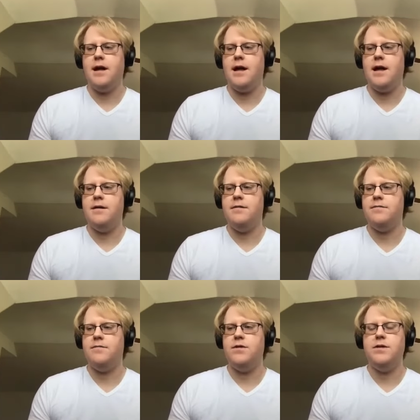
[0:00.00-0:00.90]

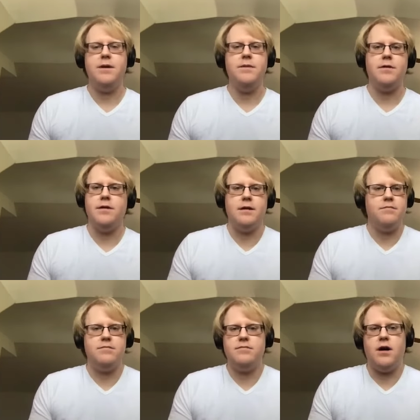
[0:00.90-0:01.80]
and what the people are like.
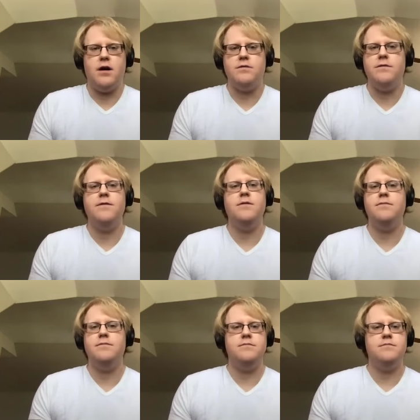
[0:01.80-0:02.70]
Talk to a few
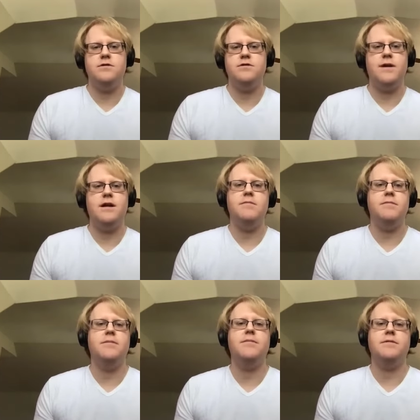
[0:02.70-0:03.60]
just random
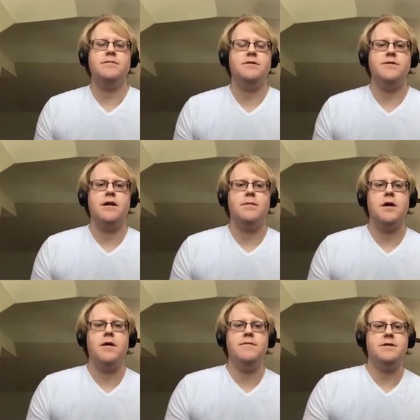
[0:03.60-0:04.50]
people strike up
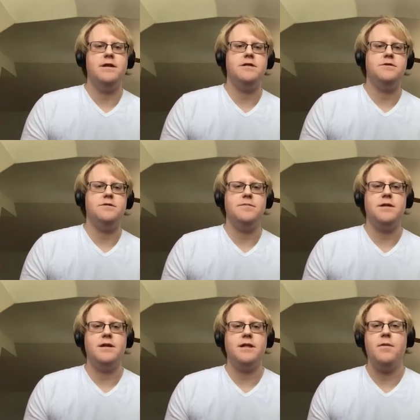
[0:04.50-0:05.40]
a conversation or
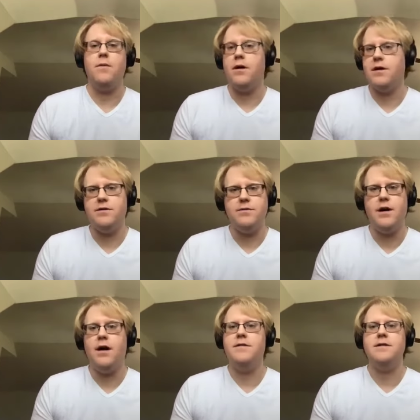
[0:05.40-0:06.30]
something like that walk into
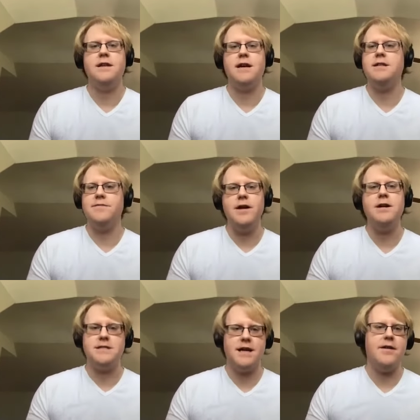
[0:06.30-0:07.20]
an office like it's
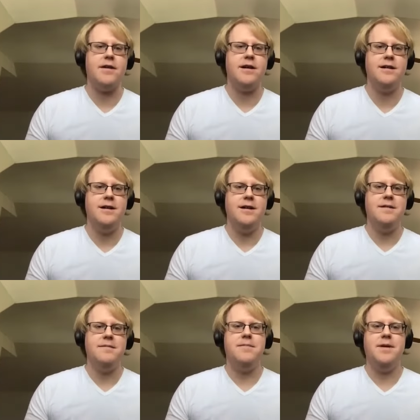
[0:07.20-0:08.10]
very scary
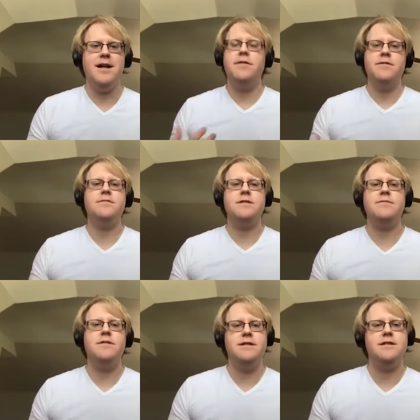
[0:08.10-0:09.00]
but you're
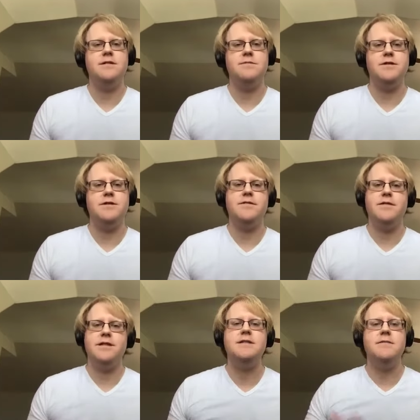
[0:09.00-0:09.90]
really serious about
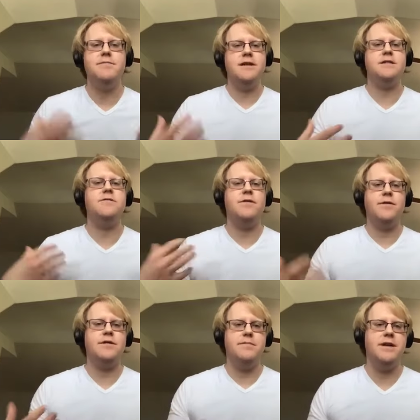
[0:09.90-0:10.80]
transferring this is the place you're
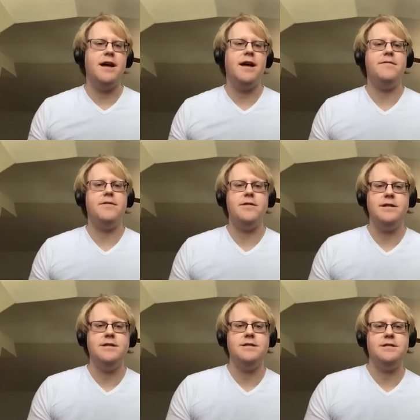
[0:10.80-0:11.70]
going to be at for at
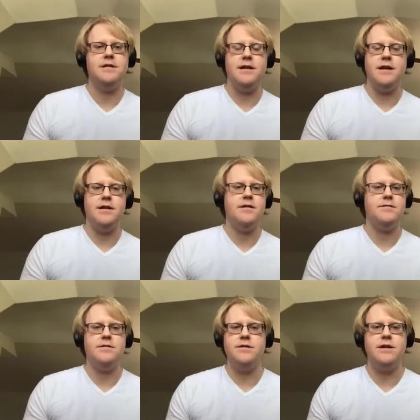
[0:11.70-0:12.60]
least a year
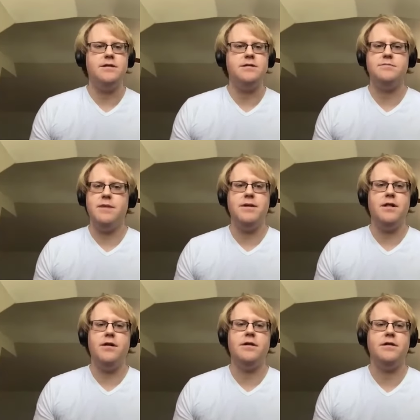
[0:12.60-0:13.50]
two years maybe
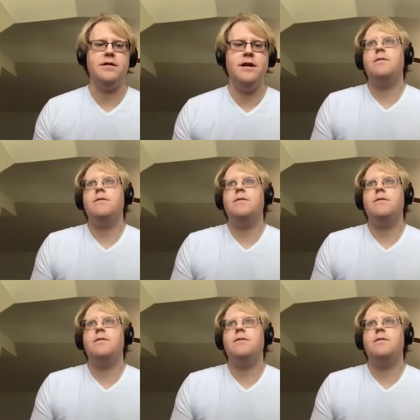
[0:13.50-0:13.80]
longer